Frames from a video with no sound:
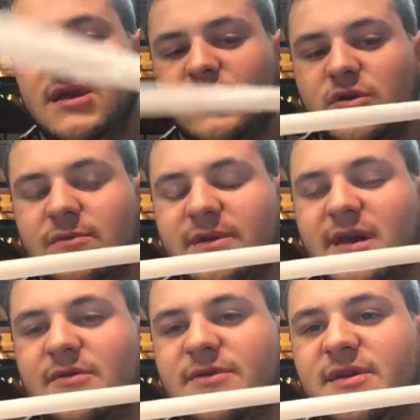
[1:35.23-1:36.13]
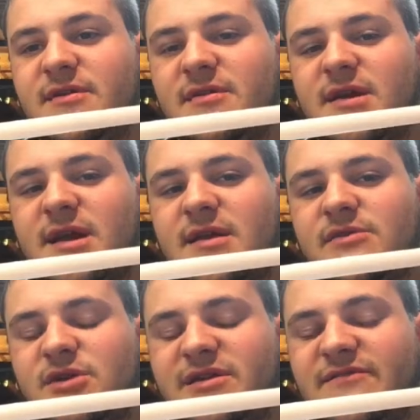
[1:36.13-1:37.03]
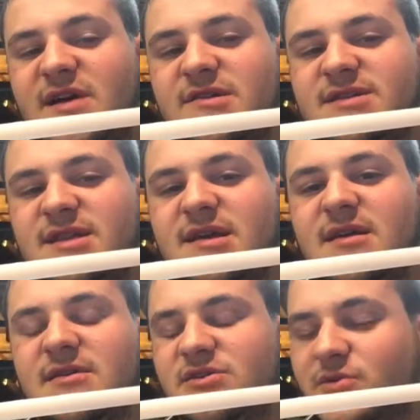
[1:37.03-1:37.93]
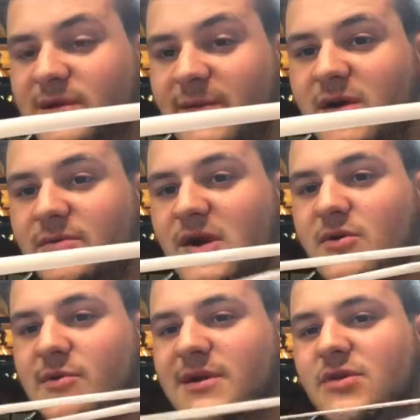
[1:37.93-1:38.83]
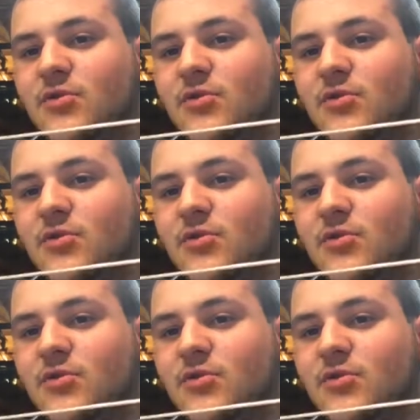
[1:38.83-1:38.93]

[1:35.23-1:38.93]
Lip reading: you can be out there trying to fly this thing in a 20 mile per hour wind,